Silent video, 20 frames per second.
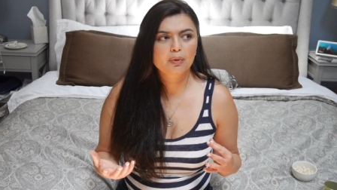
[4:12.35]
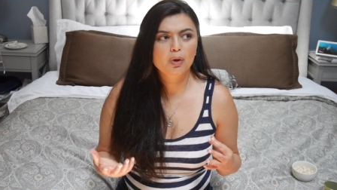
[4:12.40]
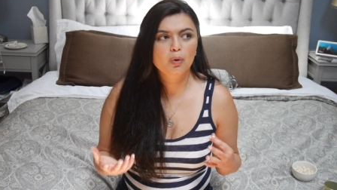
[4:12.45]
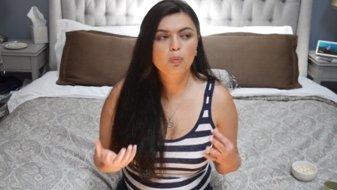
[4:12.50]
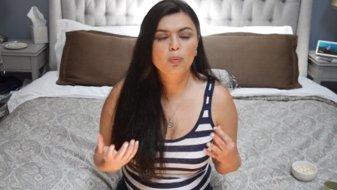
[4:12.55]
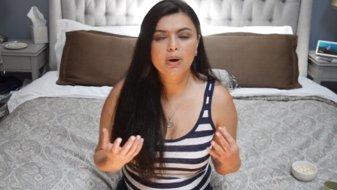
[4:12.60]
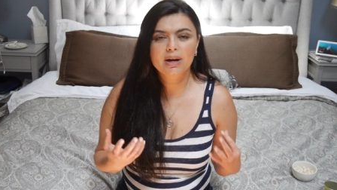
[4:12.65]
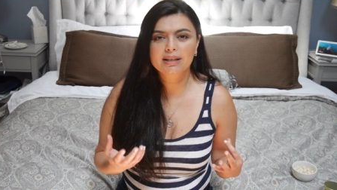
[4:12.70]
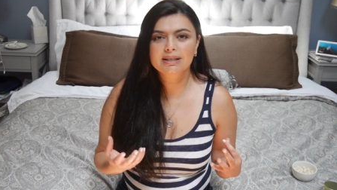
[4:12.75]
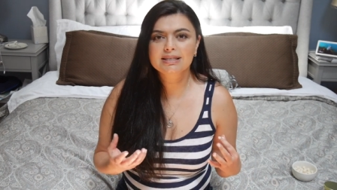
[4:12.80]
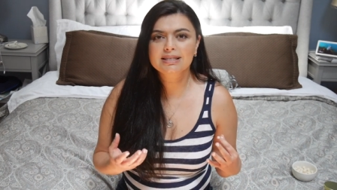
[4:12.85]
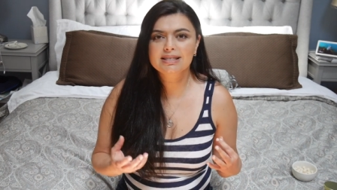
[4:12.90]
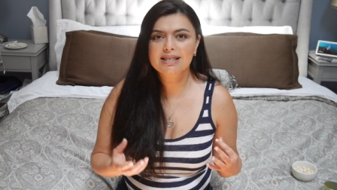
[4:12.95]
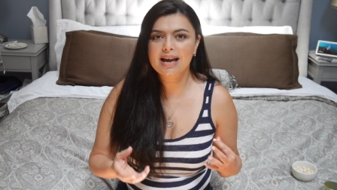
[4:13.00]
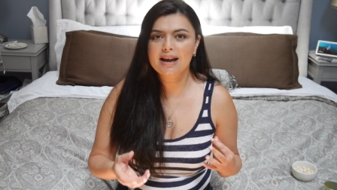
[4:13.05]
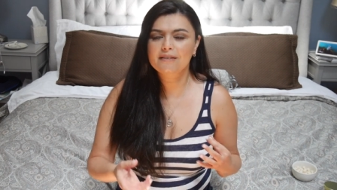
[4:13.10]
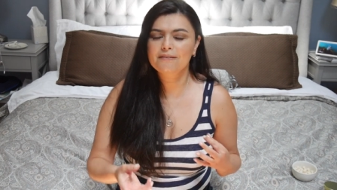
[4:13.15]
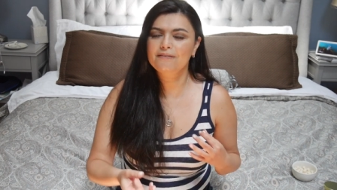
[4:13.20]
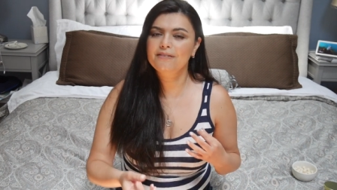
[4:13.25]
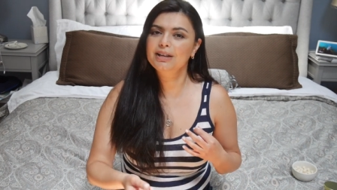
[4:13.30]
ones
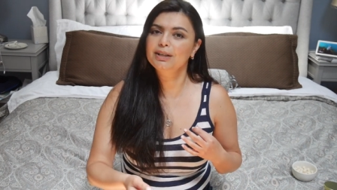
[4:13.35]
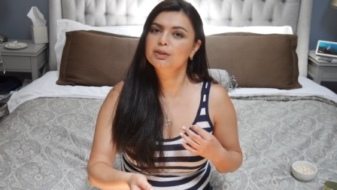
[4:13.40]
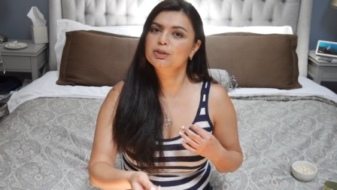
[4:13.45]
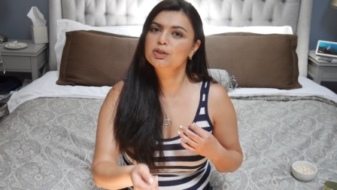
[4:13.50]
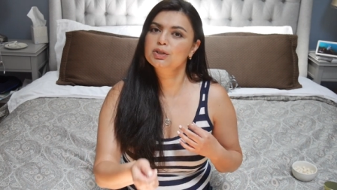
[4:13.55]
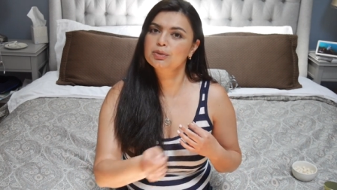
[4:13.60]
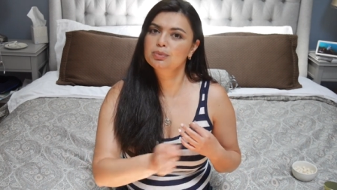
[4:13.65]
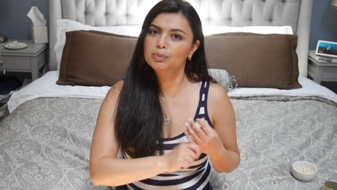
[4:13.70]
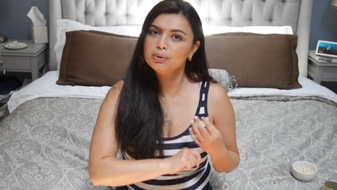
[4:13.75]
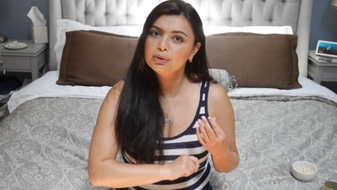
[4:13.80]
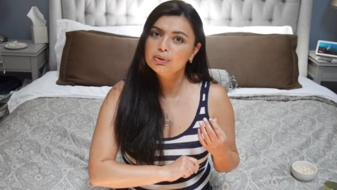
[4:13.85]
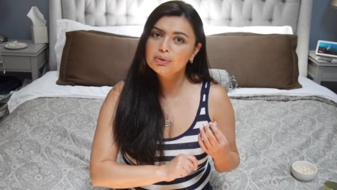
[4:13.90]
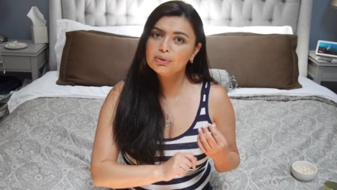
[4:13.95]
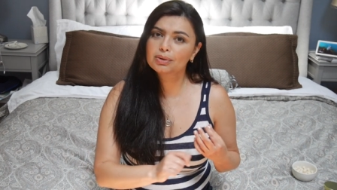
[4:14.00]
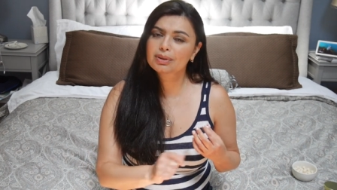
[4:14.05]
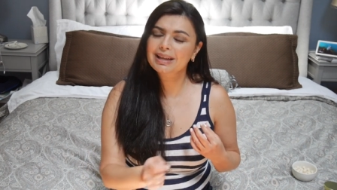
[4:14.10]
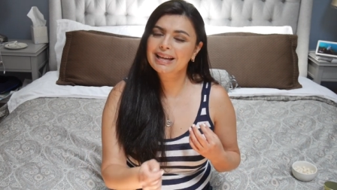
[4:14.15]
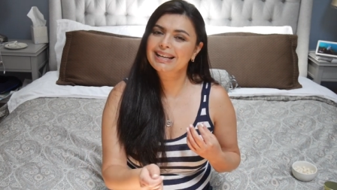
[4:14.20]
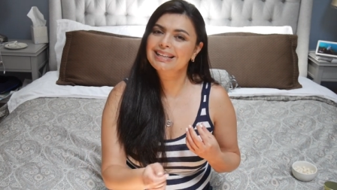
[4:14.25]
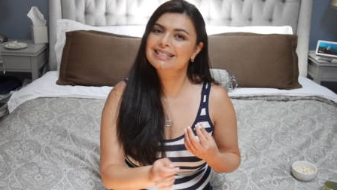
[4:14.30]
that felt
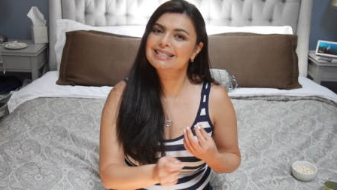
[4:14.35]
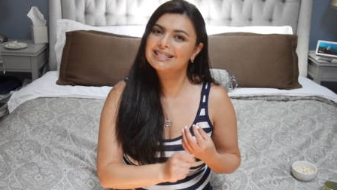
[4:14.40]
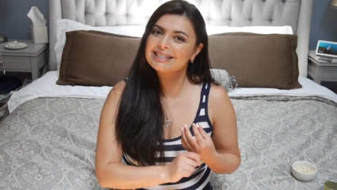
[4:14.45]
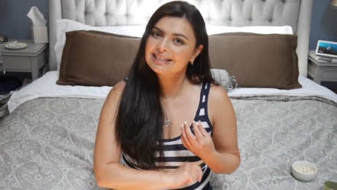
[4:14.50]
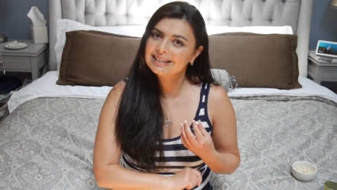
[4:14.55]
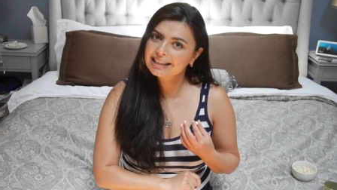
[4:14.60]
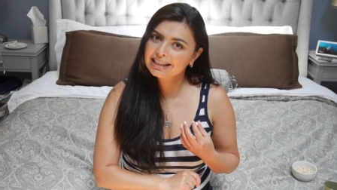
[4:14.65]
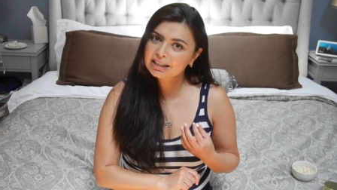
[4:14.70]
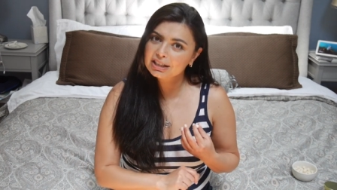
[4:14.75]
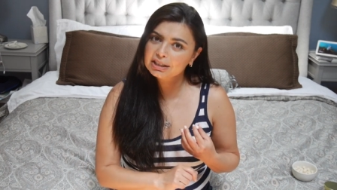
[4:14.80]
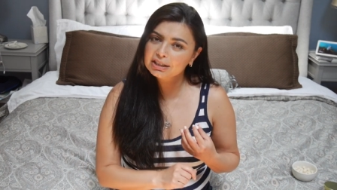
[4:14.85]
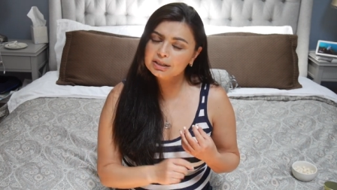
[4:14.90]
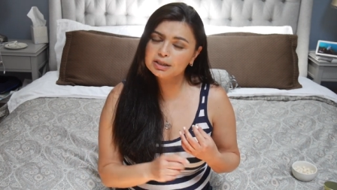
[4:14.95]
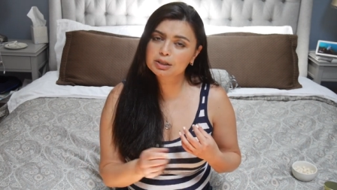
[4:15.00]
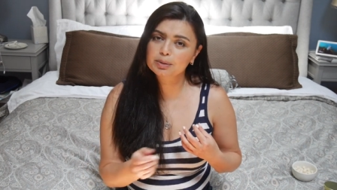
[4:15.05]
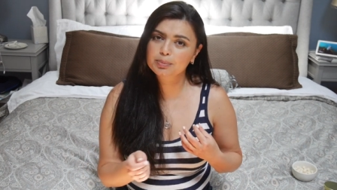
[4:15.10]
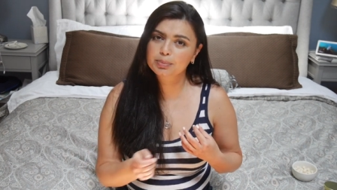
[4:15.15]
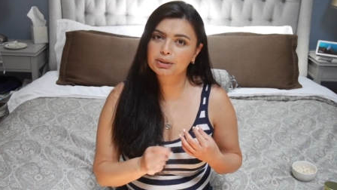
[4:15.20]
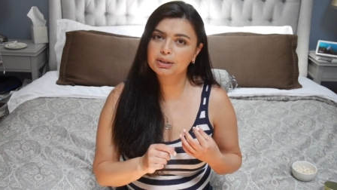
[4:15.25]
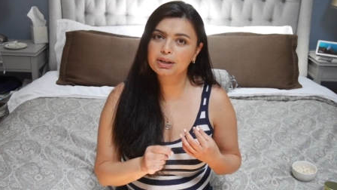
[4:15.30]
smooth, like slicker
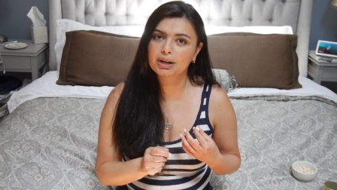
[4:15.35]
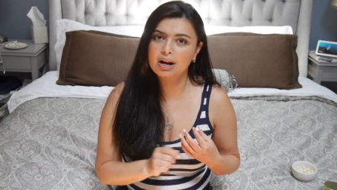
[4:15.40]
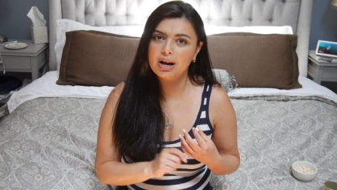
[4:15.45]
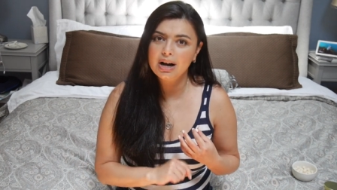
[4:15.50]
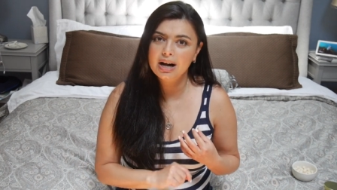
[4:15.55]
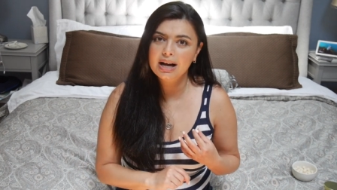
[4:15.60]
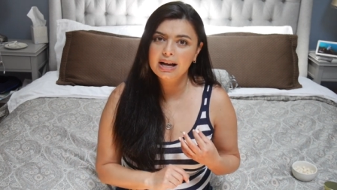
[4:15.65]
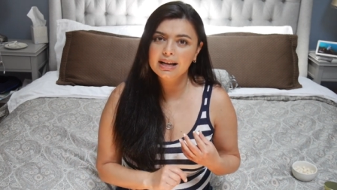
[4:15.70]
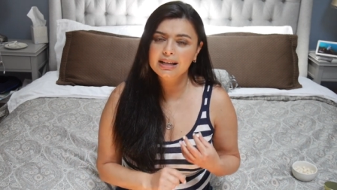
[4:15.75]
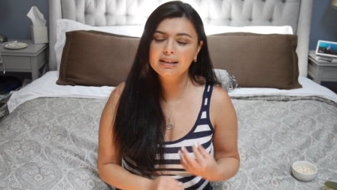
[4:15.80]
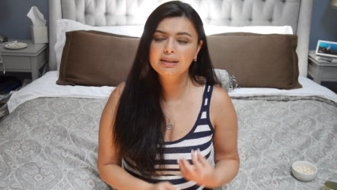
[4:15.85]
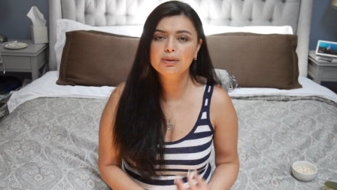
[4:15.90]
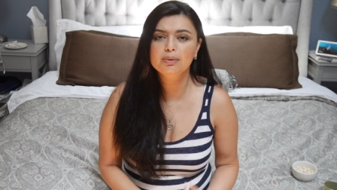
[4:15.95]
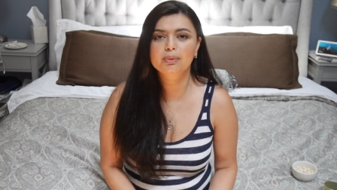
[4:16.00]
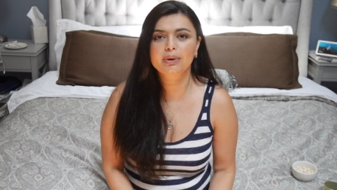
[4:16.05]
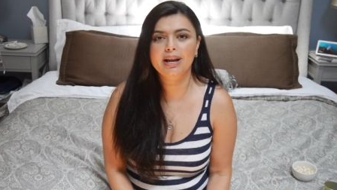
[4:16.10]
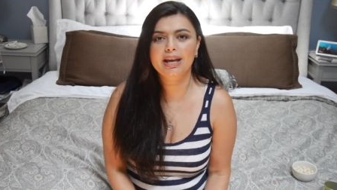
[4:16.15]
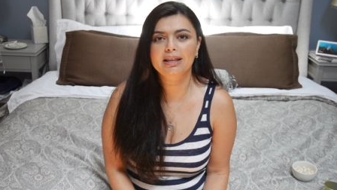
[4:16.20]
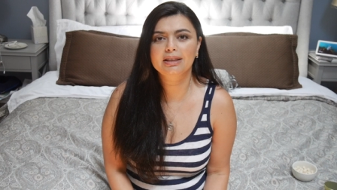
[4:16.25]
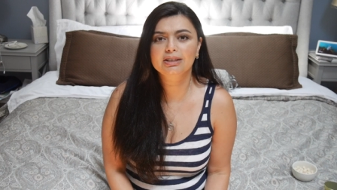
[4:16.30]
to put on,
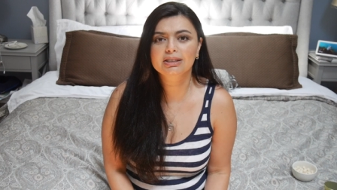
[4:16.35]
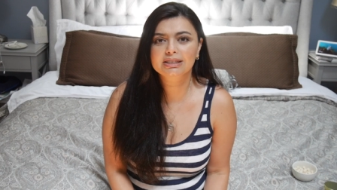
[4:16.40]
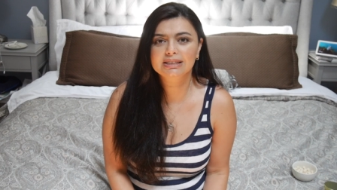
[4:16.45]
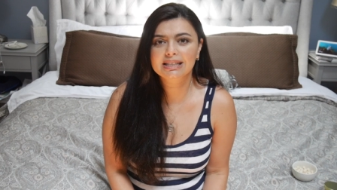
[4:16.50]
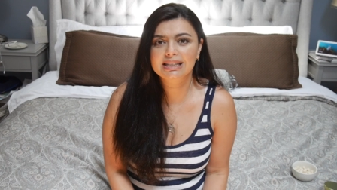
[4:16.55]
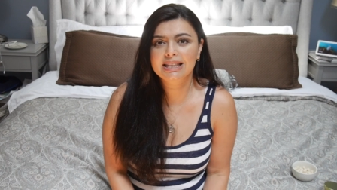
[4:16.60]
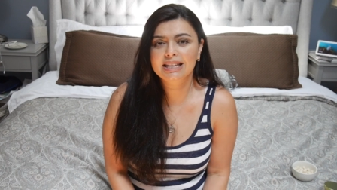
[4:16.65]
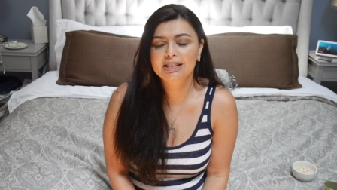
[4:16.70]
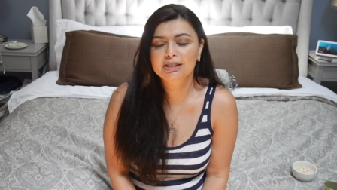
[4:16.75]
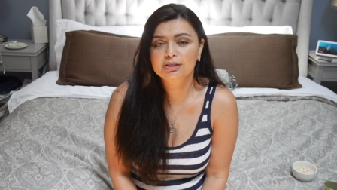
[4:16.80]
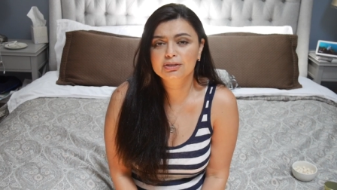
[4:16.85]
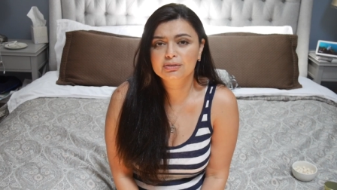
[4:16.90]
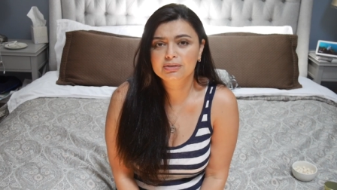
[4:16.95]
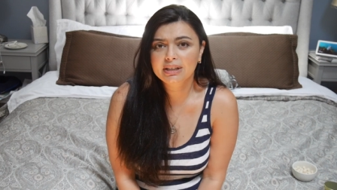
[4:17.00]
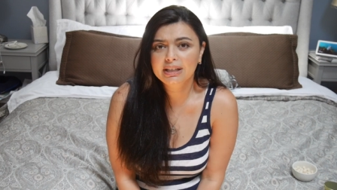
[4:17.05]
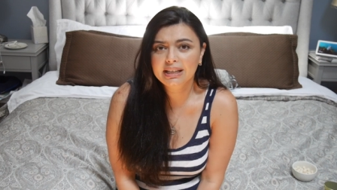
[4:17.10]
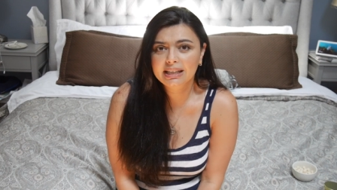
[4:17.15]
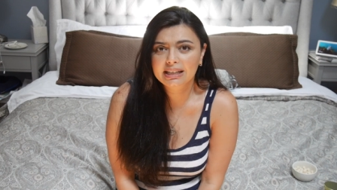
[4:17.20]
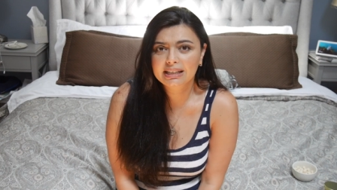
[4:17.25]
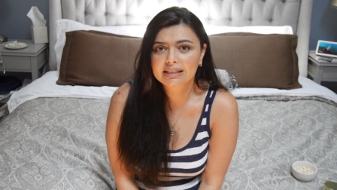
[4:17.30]
when I looked at the
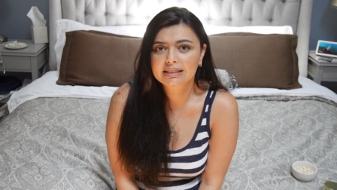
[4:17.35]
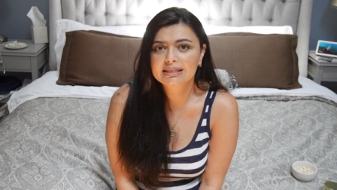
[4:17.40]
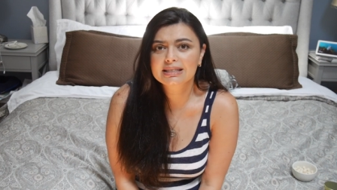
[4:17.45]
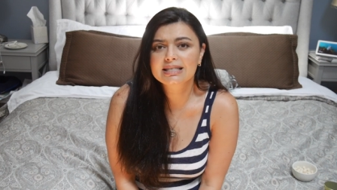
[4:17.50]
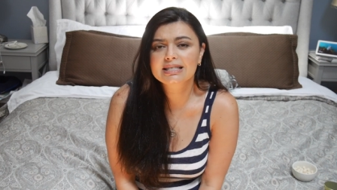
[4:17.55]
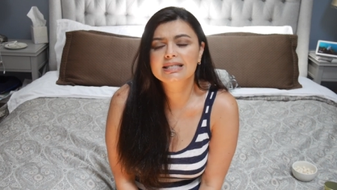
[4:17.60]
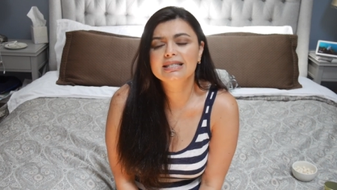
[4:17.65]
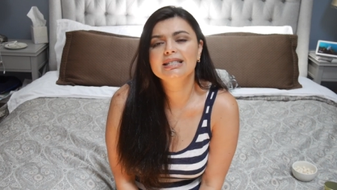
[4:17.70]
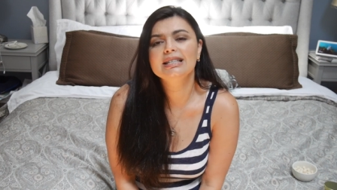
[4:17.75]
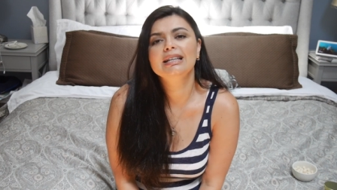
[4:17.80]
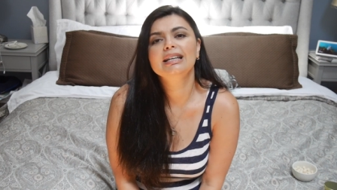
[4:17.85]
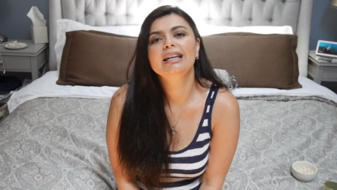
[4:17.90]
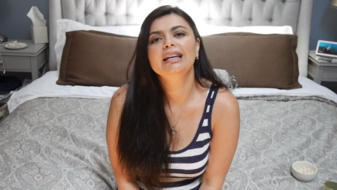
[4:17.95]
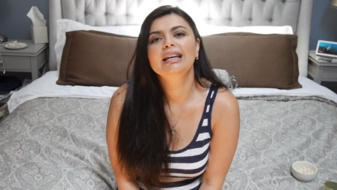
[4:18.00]
ingredients,